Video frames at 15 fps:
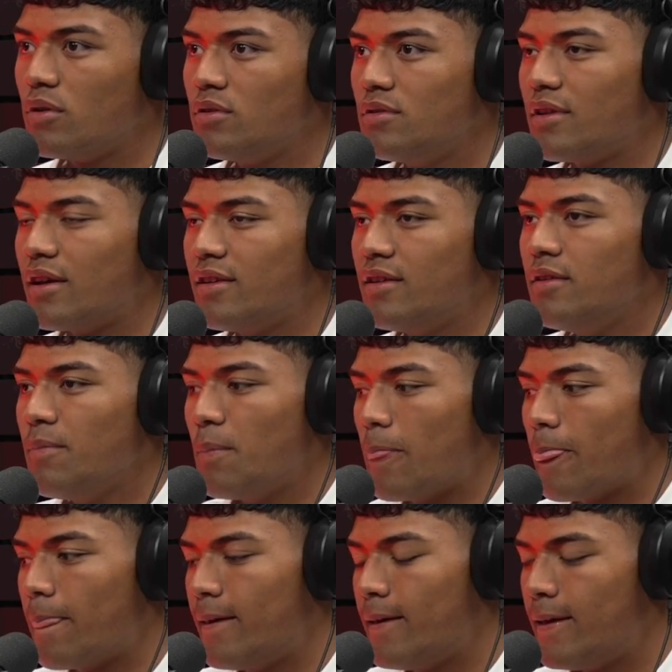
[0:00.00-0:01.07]
it that year.
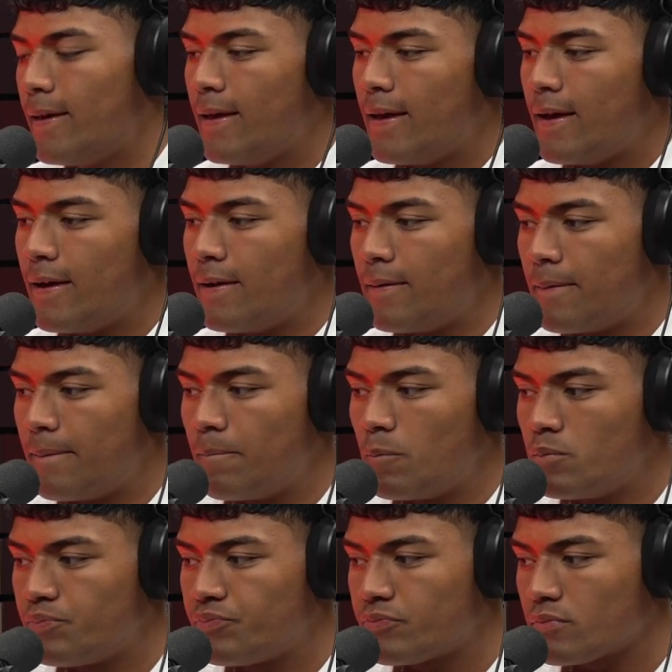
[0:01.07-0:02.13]
And
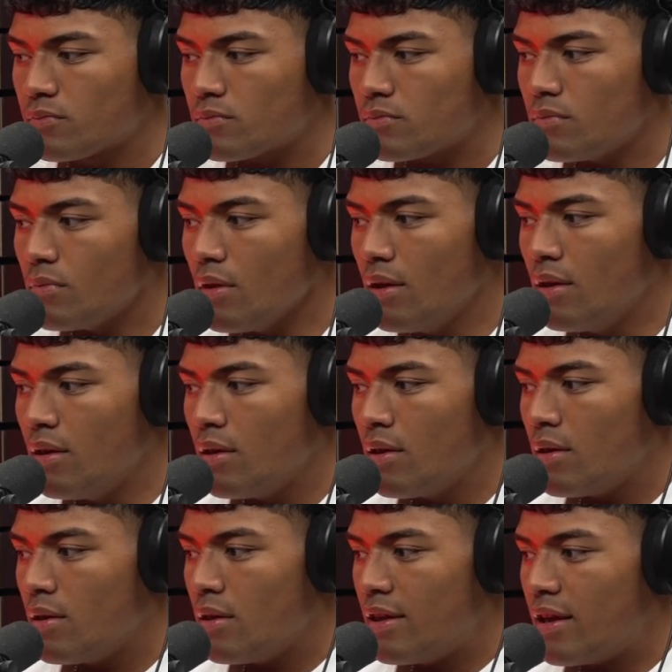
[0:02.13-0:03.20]

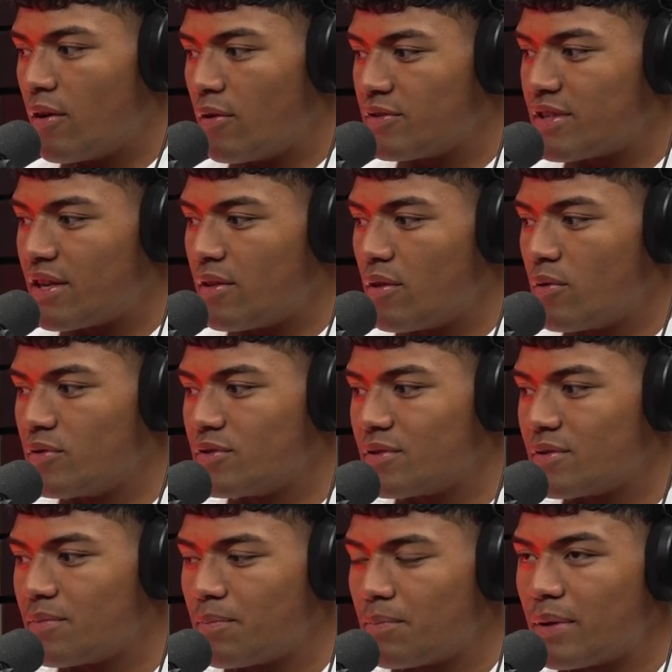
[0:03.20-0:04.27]
obviously there
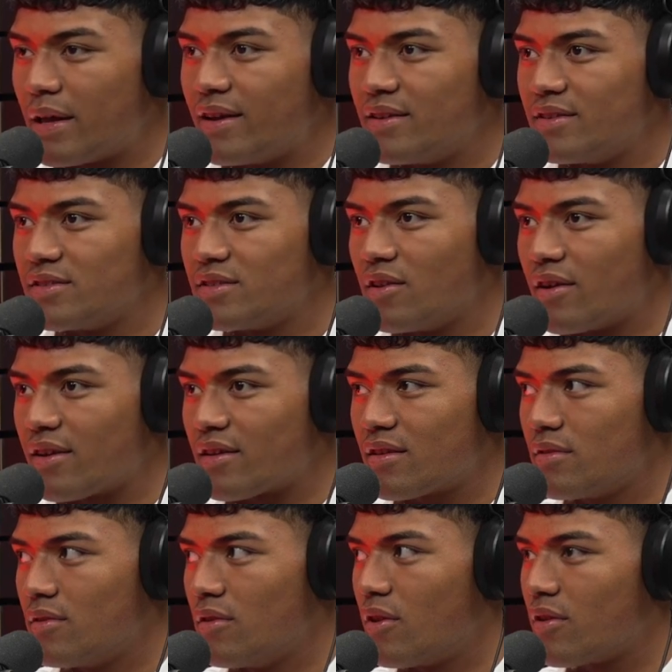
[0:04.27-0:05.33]
was players like
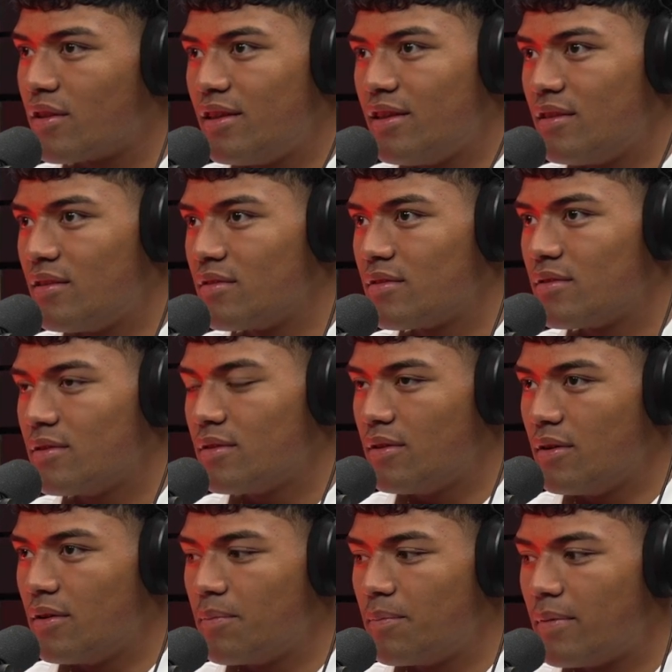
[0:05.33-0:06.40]
Lockie,
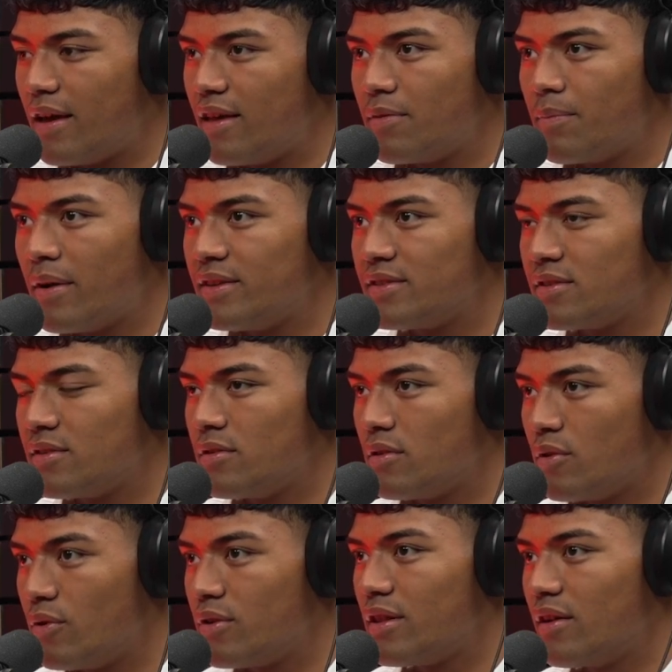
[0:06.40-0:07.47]
Heath Mason,
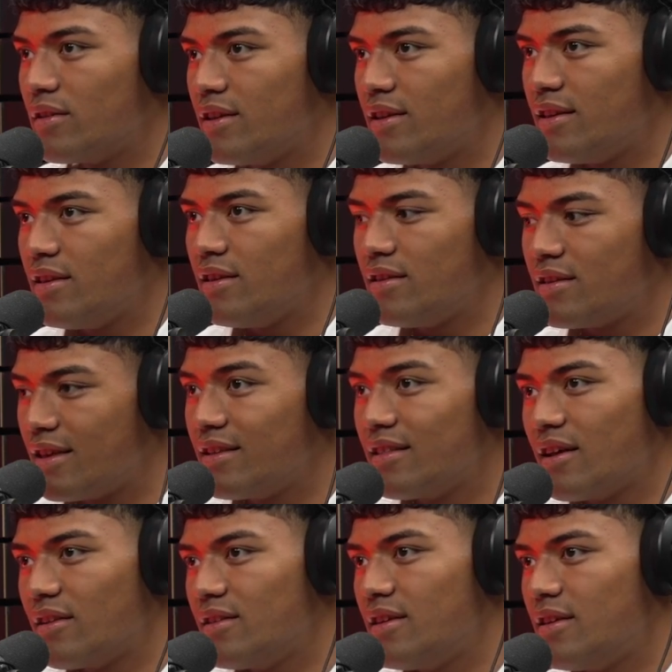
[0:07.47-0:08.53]
Luke Laliti, Kit
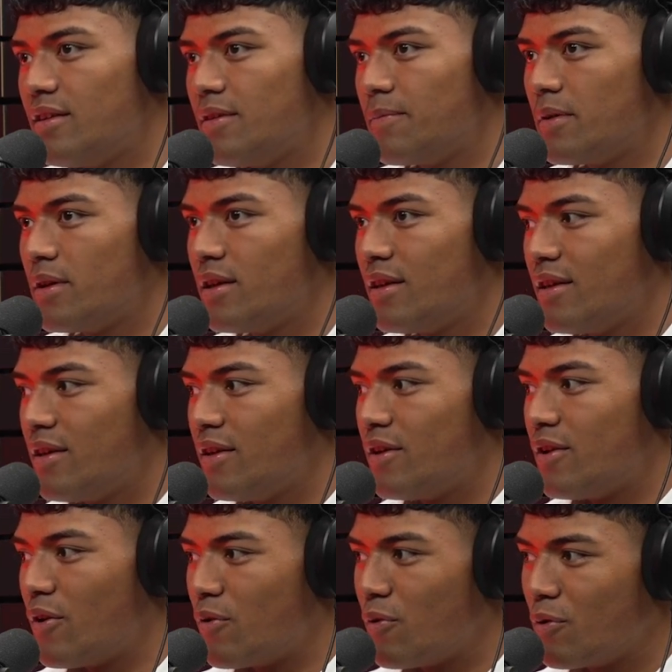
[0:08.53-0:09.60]
Laliti,
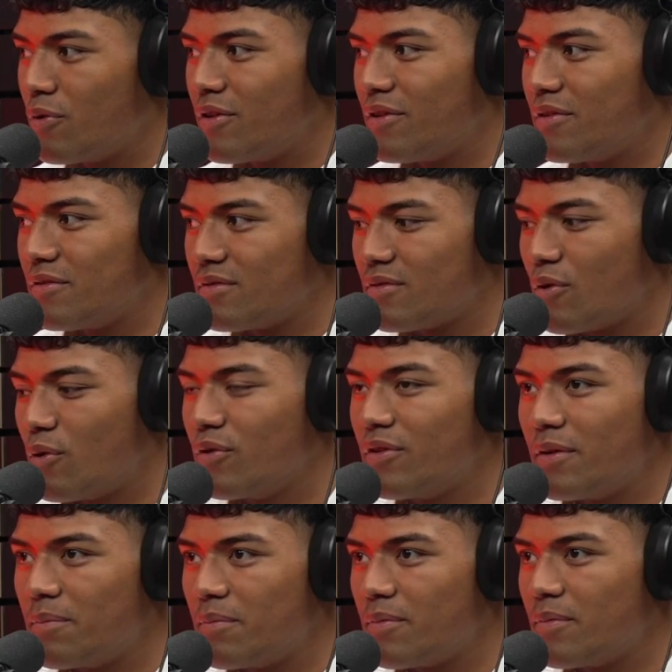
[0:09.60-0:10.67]
all
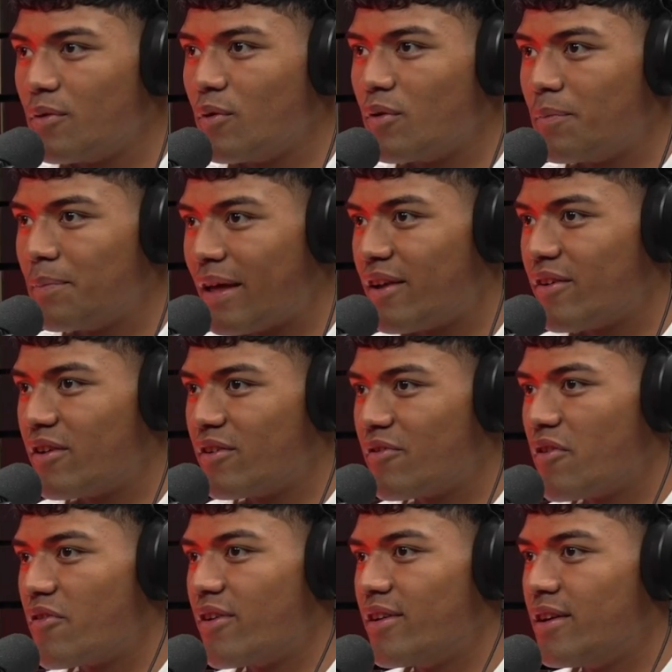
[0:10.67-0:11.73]
them who are playing in a
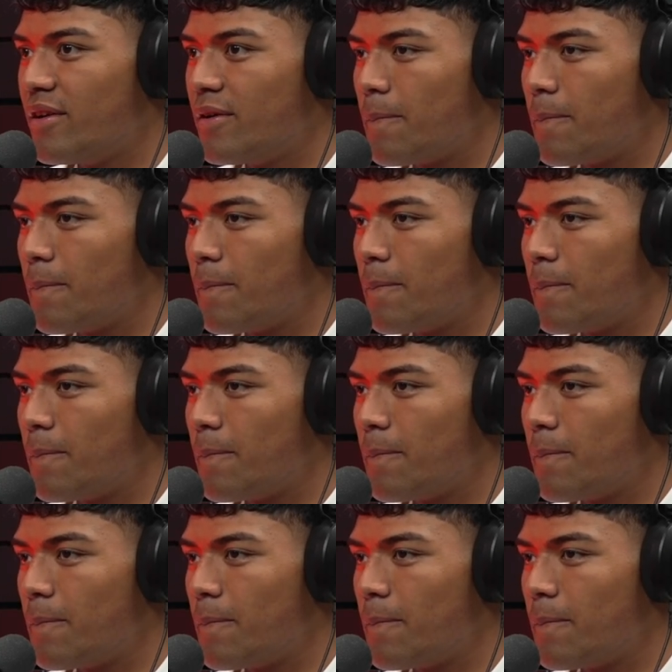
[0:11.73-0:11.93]
row right now.